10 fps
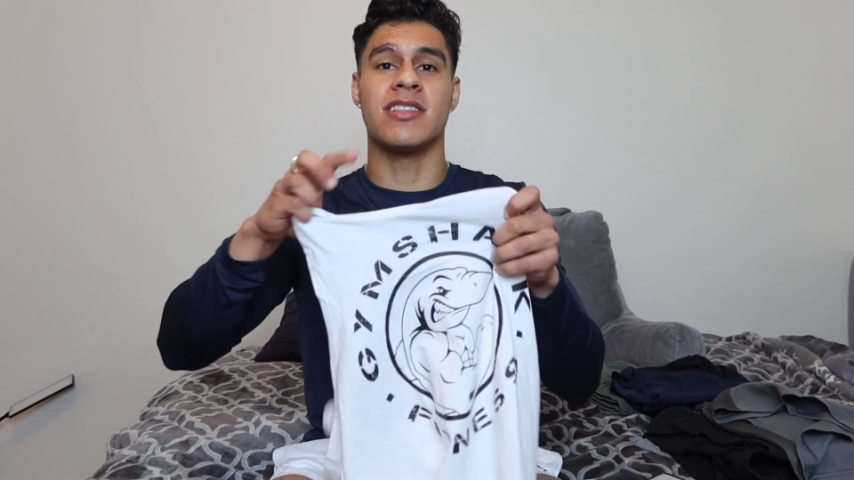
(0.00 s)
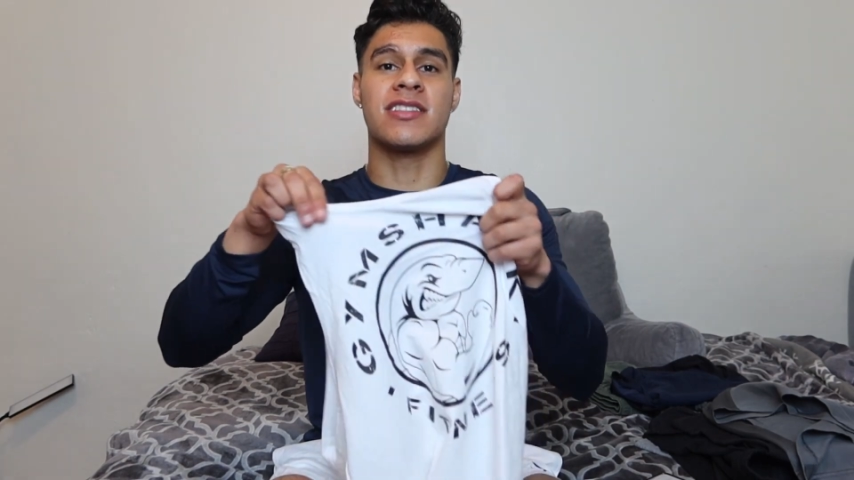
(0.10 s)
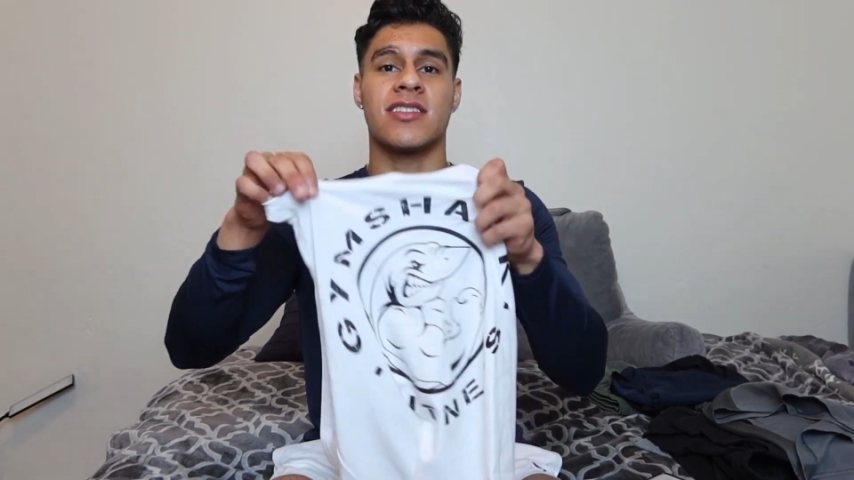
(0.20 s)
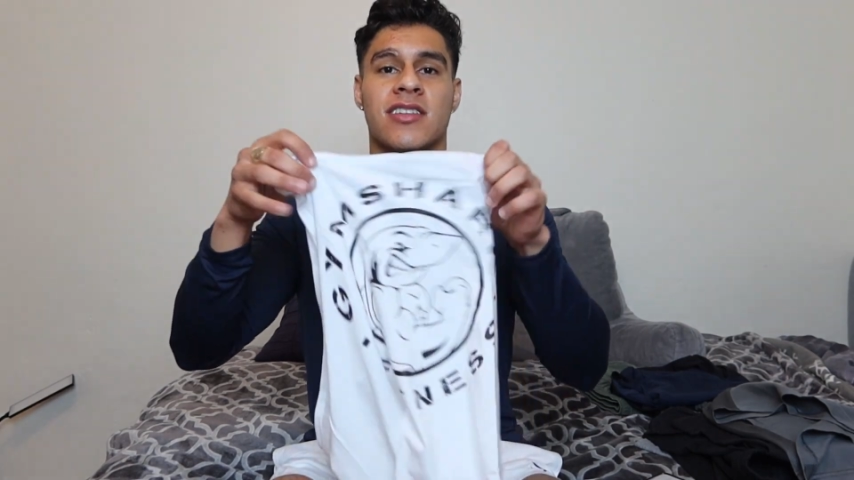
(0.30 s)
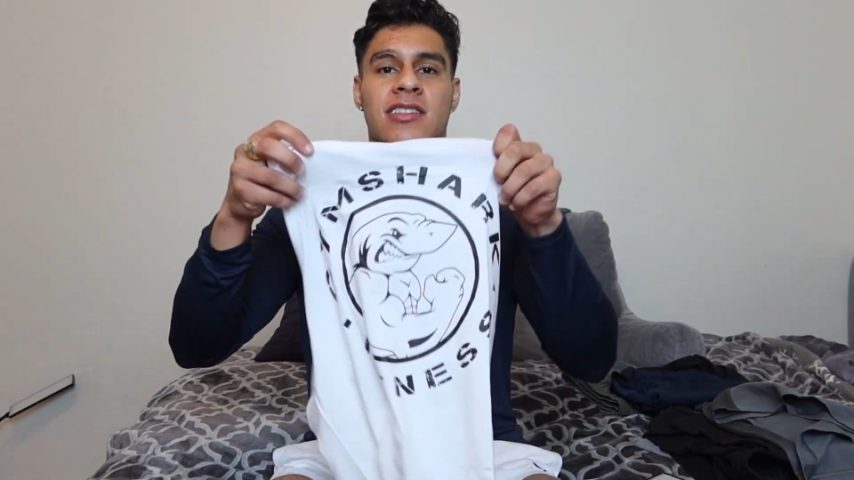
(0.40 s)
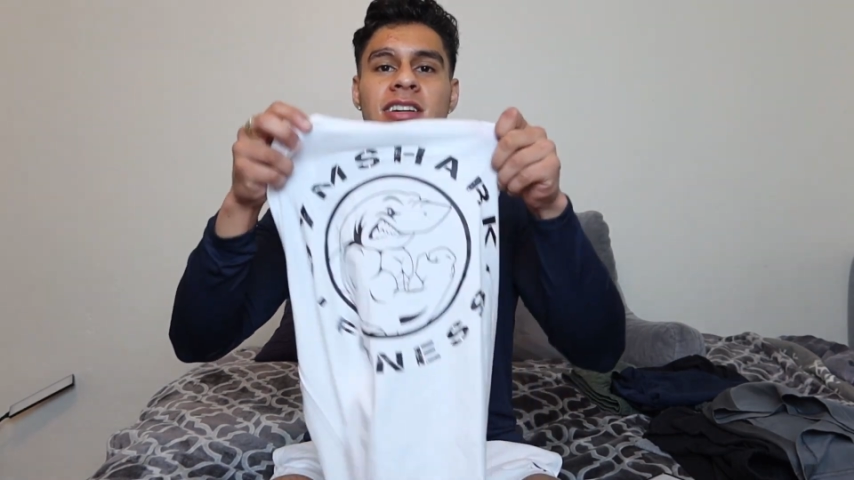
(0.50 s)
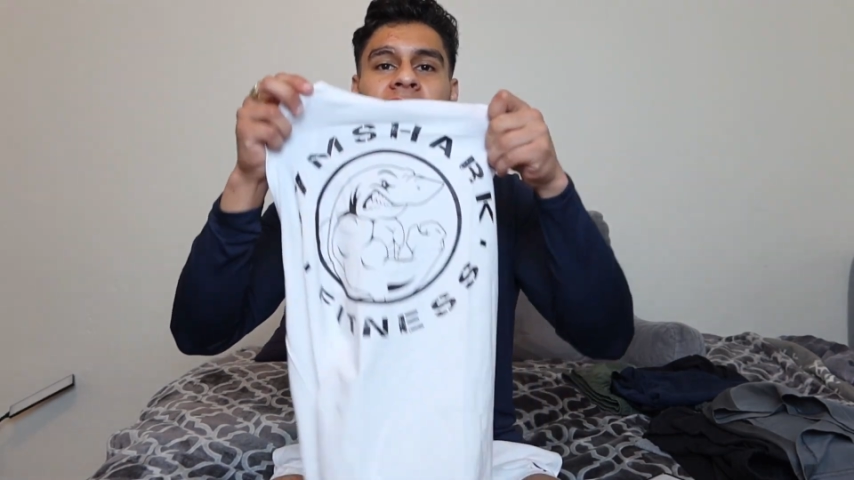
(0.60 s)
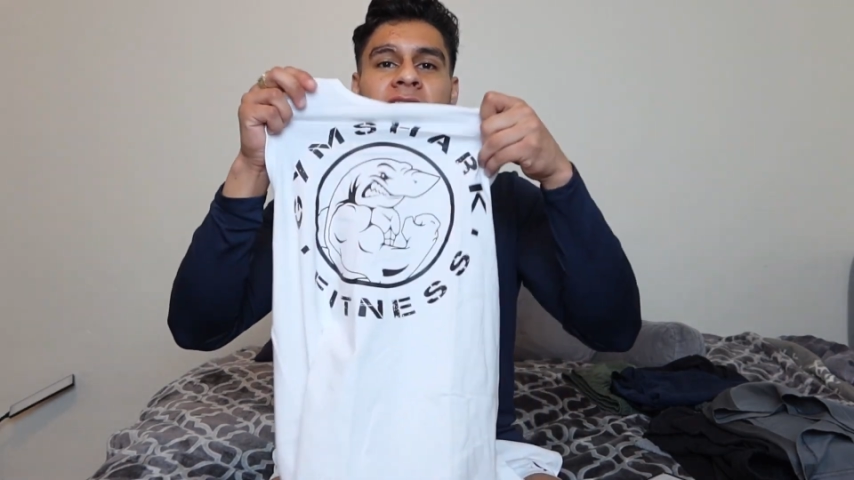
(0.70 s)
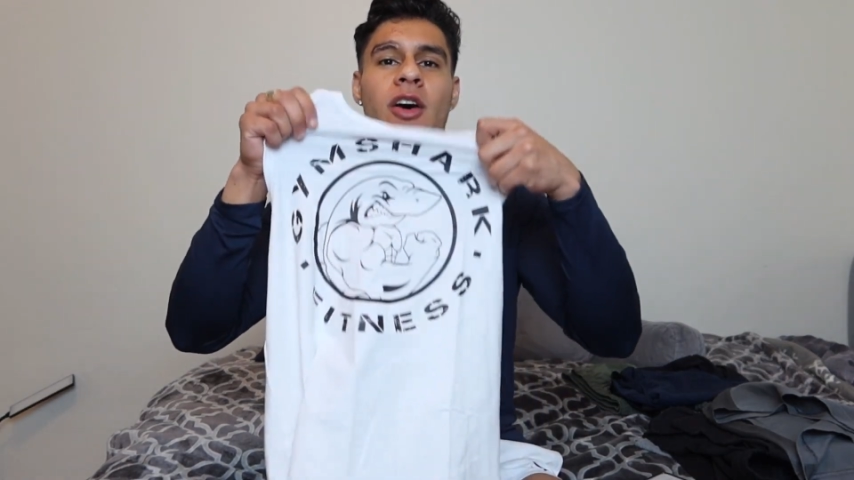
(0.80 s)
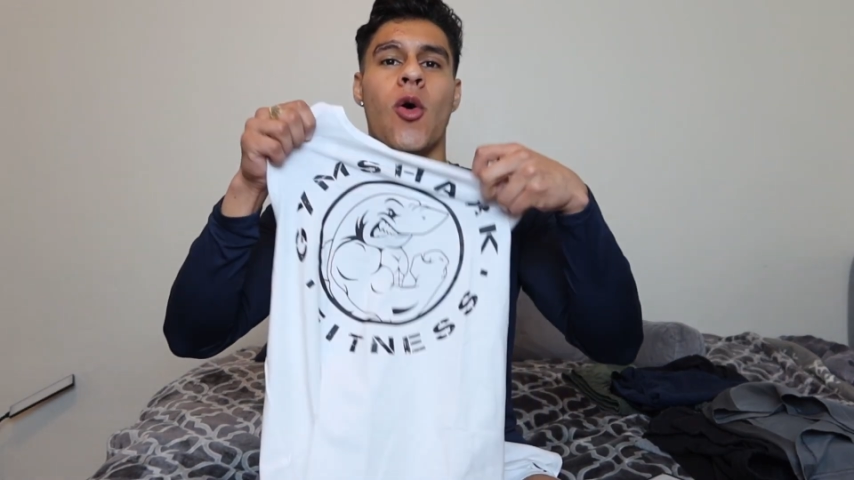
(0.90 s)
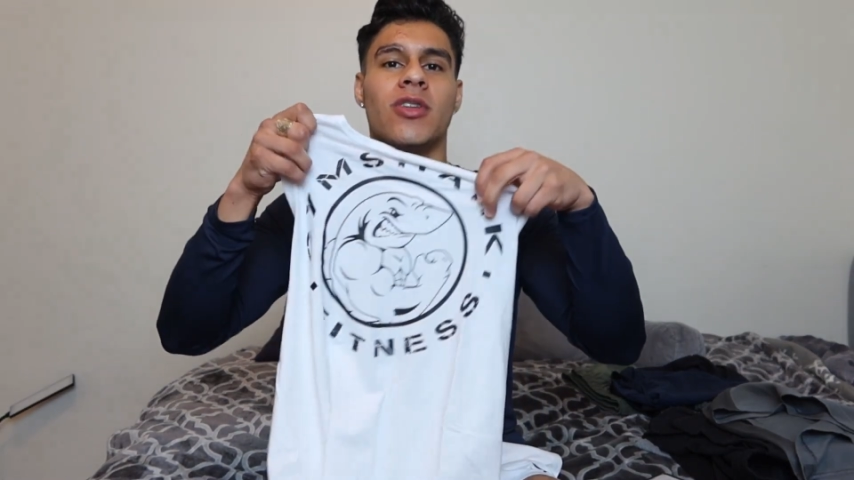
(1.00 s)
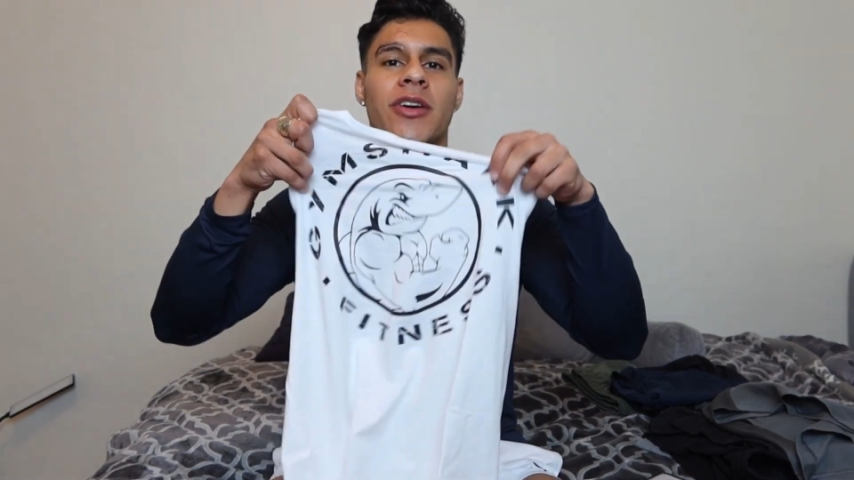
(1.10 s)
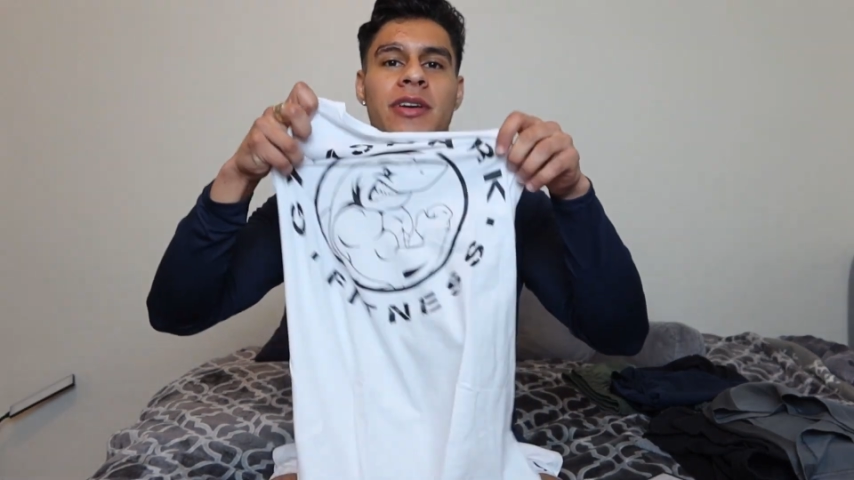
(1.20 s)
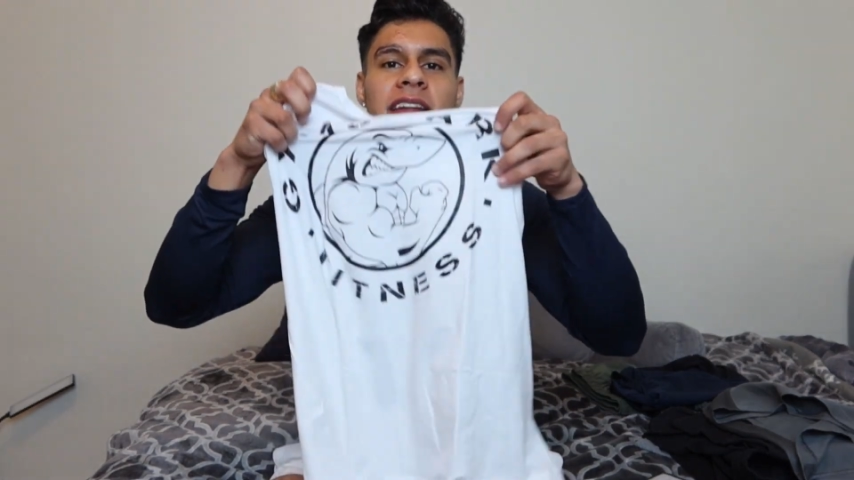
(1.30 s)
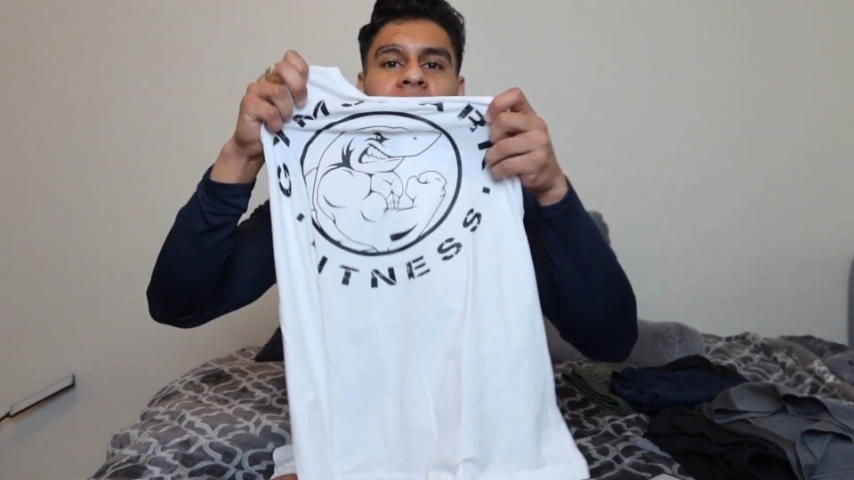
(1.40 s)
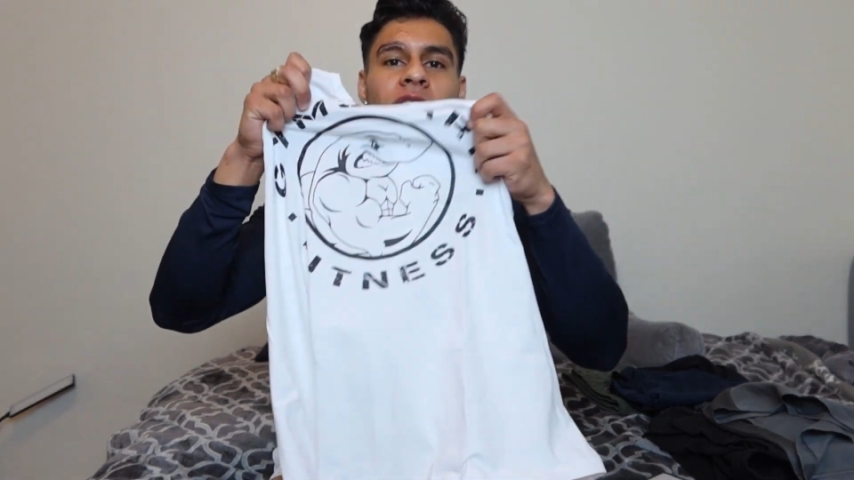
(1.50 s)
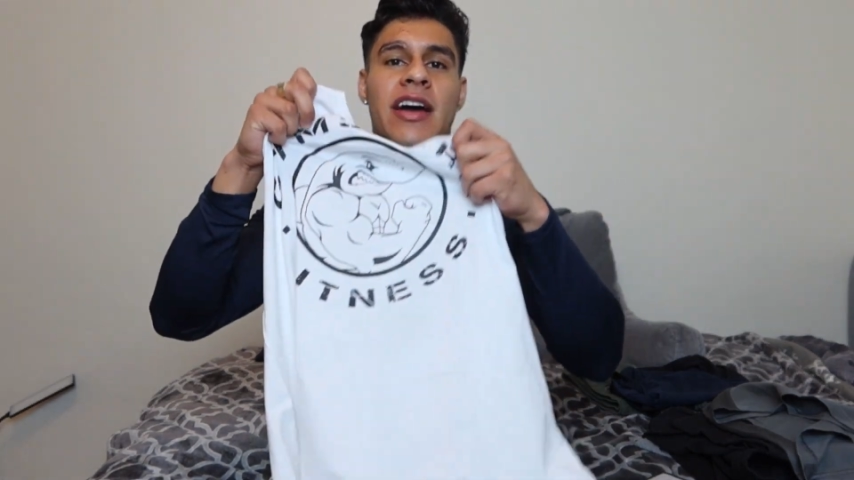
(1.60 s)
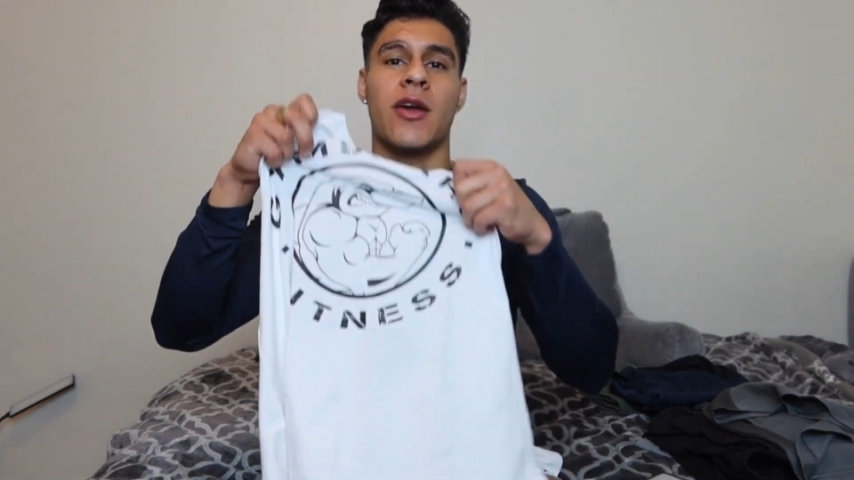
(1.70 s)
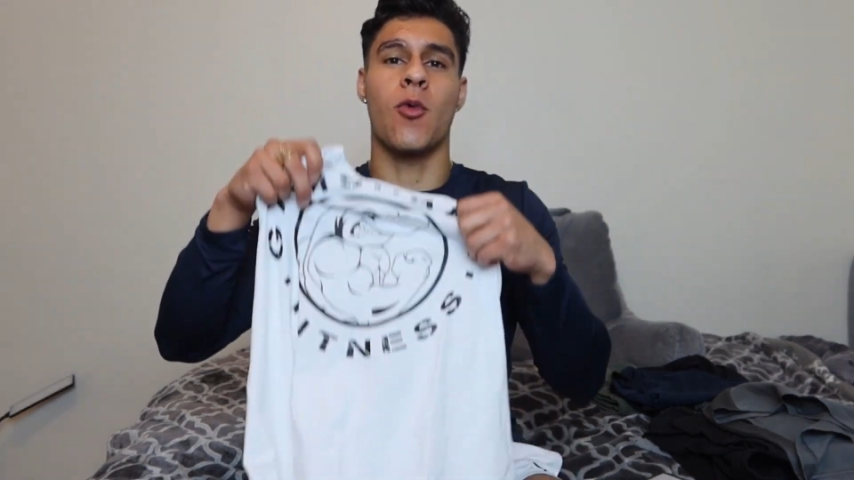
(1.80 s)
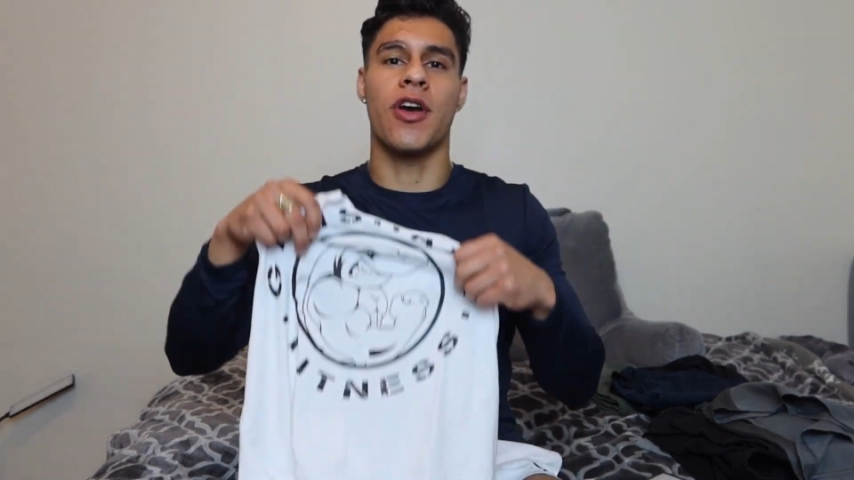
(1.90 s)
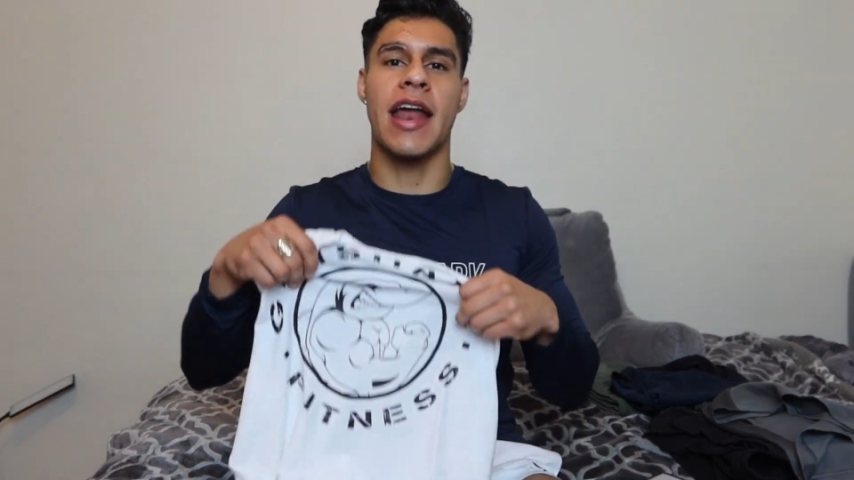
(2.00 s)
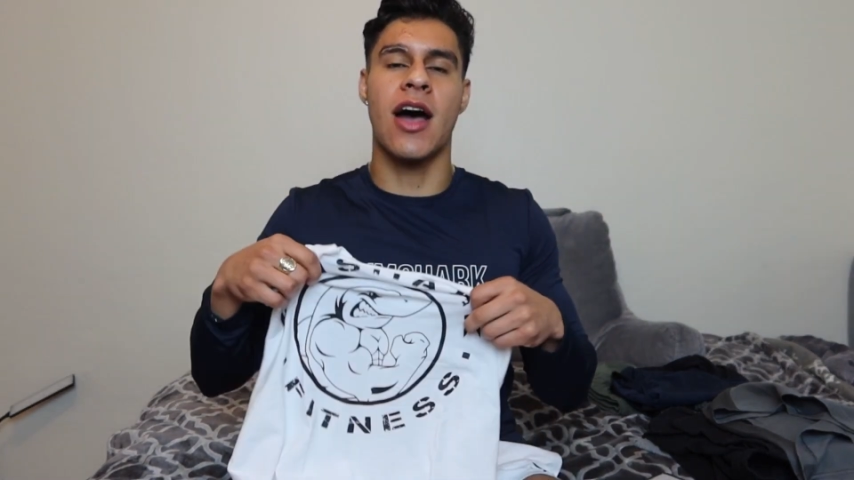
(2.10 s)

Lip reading: ones look kind of old already, you know, kind of worn